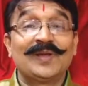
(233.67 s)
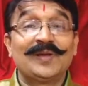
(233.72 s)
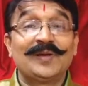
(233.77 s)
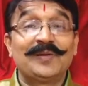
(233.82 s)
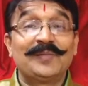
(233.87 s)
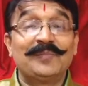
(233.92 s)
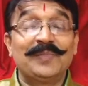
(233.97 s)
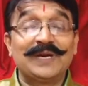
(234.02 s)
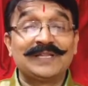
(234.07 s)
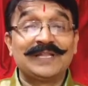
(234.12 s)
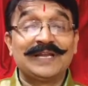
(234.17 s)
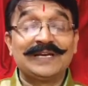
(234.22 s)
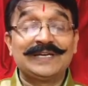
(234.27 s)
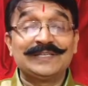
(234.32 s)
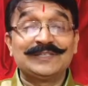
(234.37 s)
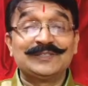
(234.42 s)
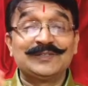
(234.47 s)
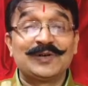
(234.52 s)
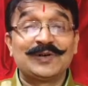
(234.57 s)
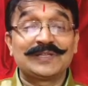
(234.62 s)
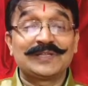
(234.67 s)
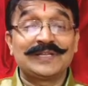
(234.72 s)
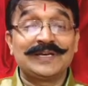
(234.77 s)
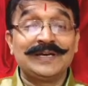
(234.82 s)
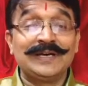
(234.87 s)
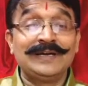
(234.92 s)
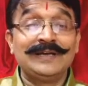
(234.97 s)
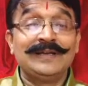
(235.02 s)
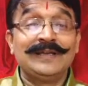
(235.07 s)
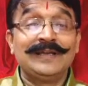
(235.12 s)
but that is not
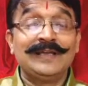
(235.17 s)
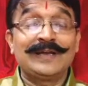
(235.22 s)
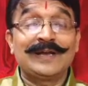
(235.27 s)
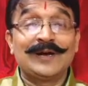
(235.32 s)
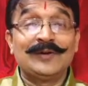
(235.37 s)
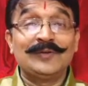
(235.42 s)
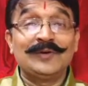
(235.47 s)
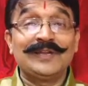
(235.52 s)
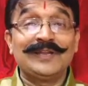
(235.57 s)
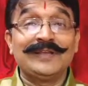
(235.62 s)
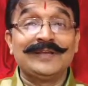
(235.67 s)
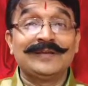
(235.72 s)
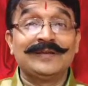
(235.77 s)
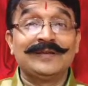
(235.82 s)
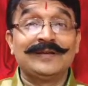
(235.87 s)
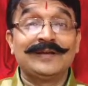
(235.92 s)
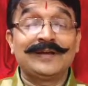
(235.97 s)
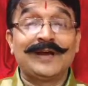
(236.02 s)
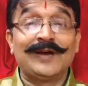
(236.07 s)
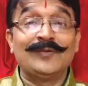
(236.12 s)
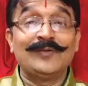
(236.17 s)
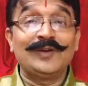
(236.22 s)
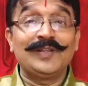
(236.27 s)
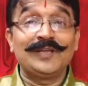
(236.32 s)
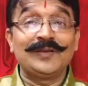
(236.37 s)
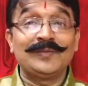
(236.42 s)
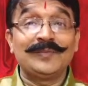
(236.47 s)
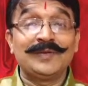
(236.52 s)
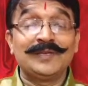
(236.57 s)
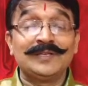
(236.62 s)
the accounting.
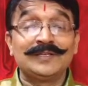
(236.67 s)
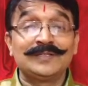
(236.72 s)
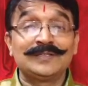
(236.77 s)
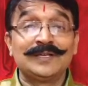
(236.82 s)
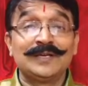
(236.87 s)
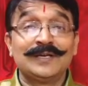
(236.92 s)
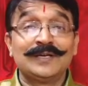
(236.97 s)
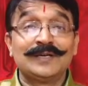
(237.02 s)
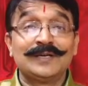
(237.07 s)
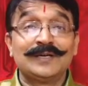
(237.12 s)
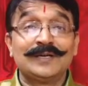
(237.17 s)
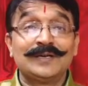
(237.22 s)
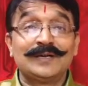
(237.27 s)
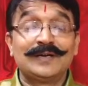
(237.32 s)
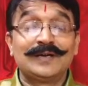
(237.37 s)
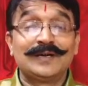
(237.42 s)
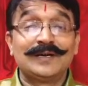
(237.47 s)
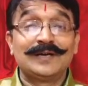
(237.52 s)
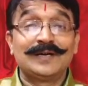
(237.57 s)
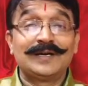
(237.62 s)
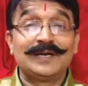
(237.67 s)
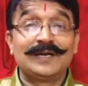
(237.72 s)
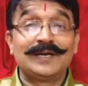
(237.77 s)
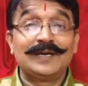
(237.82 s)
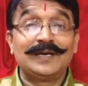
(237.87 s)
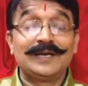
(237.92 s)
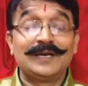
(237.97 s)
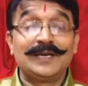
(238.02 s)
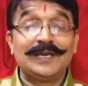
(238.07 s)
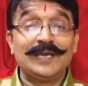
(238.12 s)
Accounting means
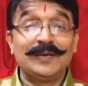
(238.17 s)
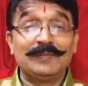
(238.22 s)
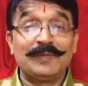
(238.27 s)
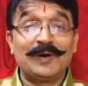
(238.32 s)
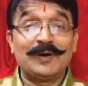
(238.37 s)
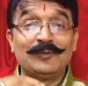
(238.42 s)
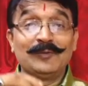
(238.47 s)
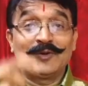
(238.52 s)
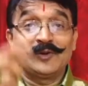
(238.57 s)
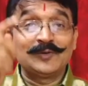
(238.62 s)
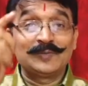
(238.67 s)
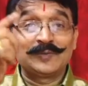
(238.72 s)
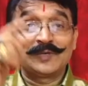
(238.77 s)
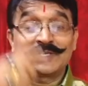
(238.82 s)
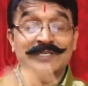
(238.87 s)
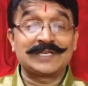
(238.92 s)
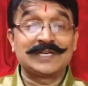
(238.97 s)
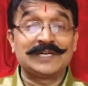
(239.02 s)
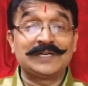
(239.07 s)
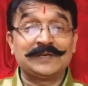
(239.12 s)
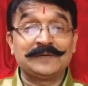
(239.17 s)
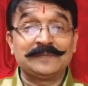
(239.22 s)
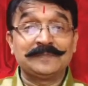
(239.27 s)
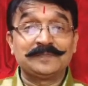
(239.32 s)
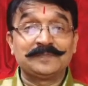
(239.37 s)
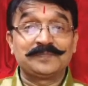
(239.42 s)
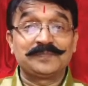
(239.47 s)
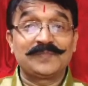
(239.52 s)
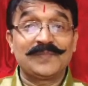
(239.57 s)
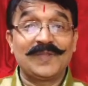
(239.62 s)
amount of the shirt,
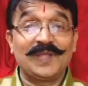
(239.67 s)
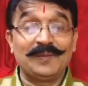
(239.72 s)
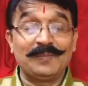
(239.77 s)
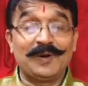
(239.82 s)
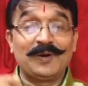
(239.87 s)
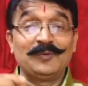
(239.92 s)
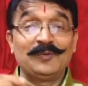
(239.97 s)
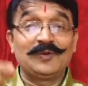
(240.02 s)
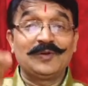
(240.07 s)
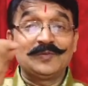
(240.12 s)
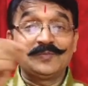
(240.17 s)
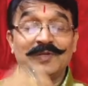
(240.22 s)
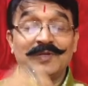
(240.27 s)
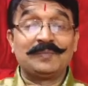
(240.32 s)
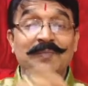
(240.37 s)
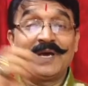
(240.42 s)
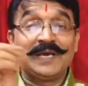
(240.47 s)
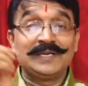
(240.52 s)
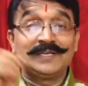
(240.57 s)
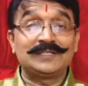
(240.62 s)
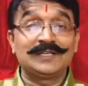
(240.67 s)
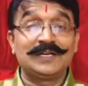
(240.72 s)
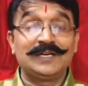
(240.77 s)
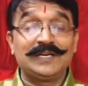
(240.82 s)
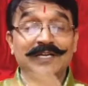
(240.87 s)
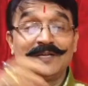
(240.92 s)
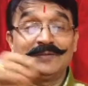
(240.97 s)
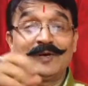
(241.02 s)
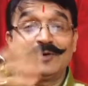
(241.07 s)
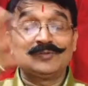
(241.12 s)
amount of the buying
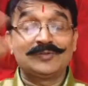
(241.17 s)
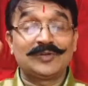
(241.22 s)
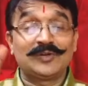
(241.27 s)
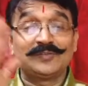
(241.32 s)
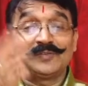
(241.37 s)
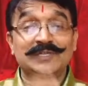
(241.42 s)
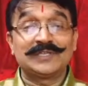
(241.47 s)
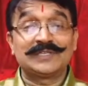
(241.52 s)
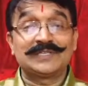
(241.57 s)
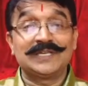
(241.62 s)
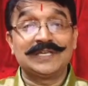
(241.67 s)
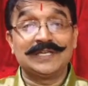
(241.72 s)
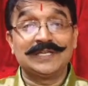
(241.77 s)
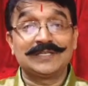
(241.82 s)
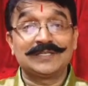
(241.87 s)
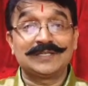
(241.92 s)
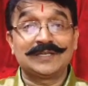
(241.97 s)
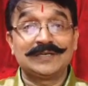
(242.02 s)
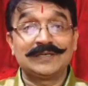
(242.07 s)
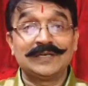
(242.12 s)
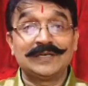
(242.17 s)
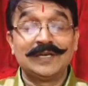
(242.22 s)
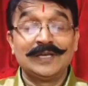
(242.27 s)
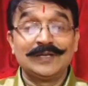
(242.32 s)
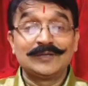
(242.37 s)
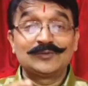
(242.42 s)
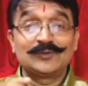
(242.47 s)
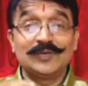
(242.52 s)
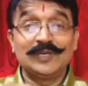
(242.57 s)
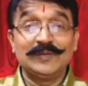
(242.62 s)
shirt, amount of the selling shirt.
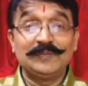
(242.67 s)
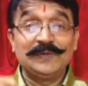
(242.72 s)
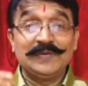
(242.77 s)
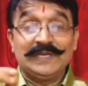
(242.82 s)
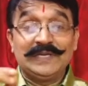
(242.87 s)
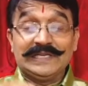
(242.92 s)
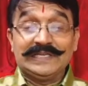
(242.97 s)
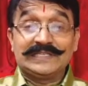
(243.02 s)
So if it is